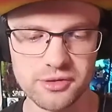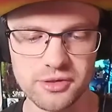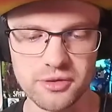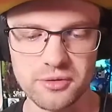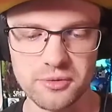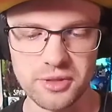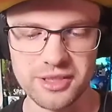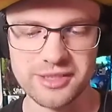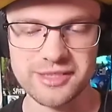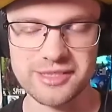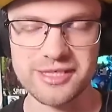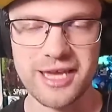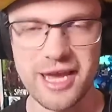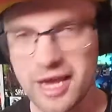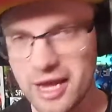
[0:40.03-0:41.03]
So this
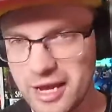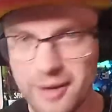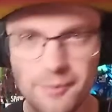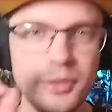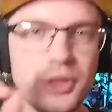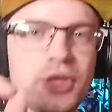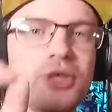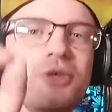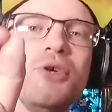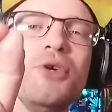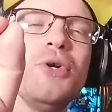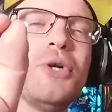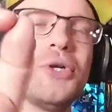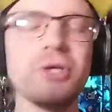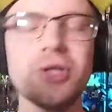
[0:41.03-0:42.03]
is a
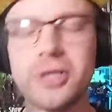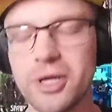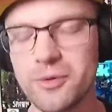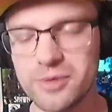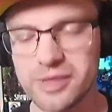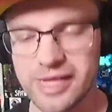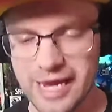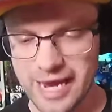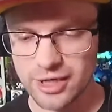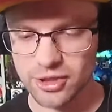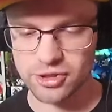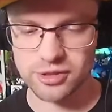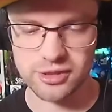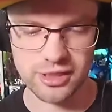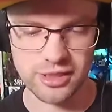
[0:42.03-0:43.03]
pure
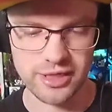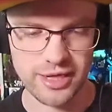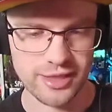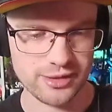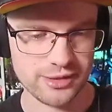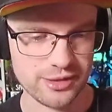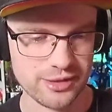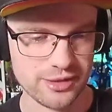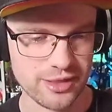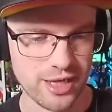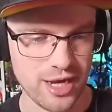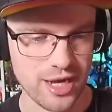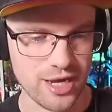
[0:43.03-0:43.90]
reaction analysis.